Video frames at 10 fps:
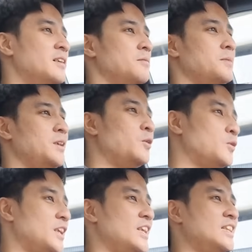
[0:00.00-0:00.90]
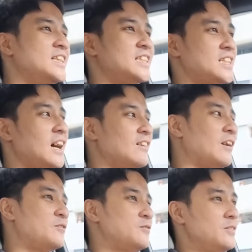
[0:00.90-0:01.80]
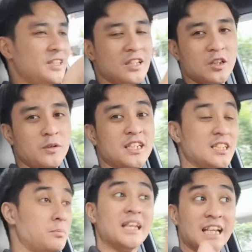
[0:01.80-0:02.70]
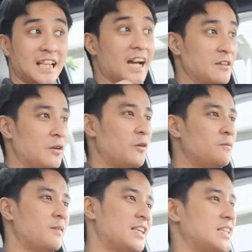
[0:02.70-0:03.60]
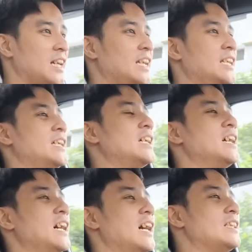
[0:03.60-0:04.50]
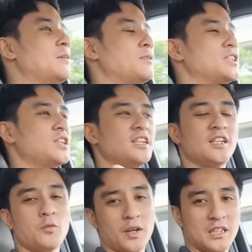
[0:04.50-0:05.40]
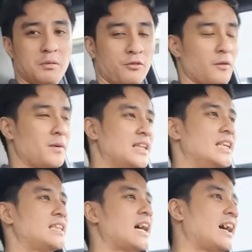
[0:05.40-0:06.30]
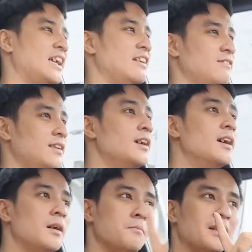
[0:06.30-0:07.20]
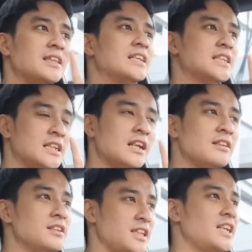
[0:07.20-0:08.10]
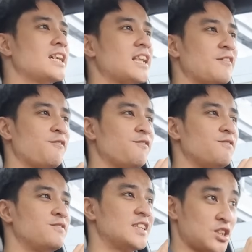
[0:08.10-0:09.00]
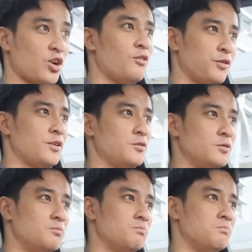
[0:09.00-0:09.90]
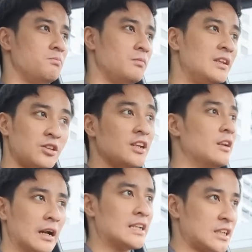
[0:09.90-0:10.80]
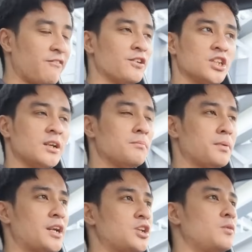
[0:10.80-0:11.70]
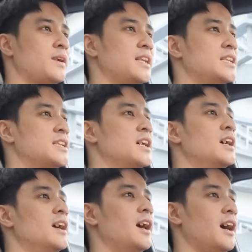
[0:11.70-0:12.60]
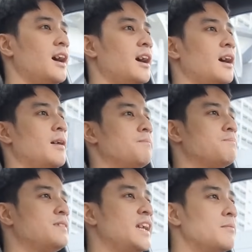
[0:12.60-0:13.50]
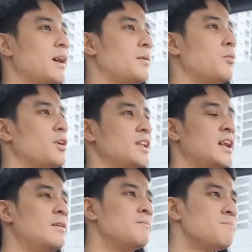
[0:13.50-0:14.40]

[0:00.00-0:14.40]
be hooning this around in the twisties. But it can though, as I demonstrated once before with the Tang EV. But that's another thing that I've discovered literally as a first impression with this DMI model.